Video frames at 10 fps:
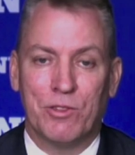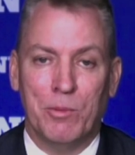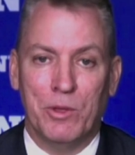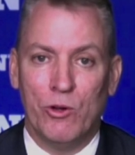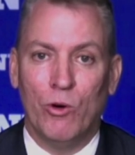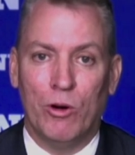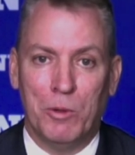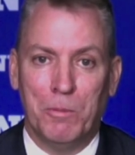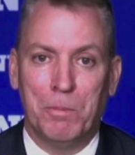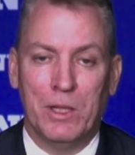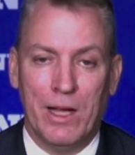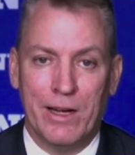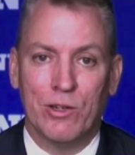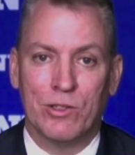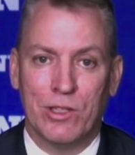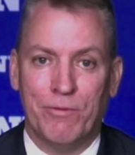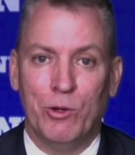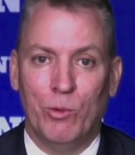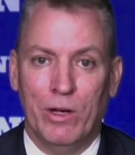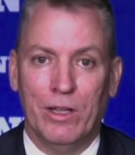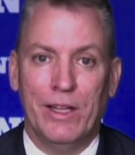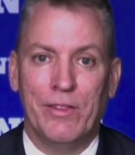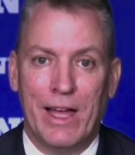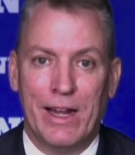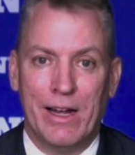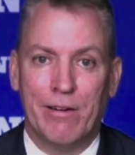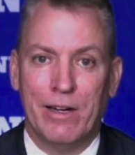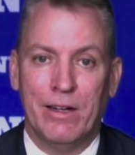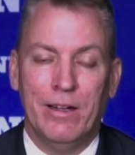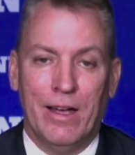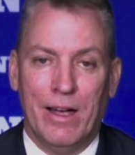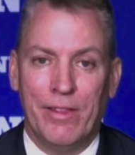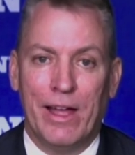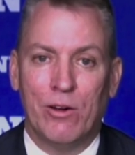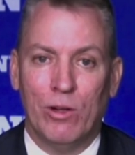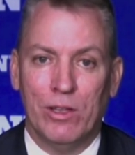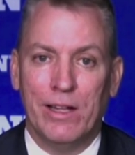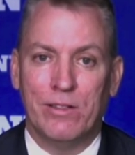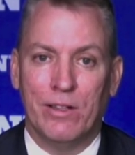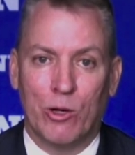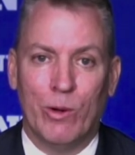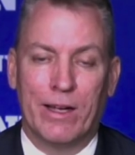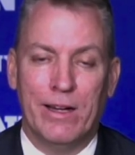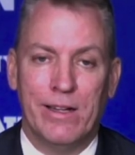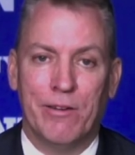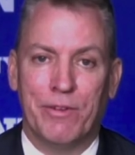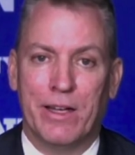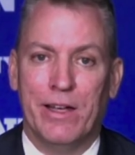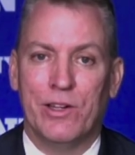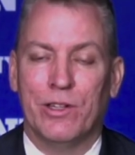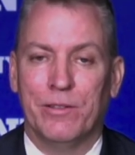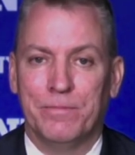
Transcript: some of the normal players, if you will, in mm -hmm. that area, and that all led to the quick identification.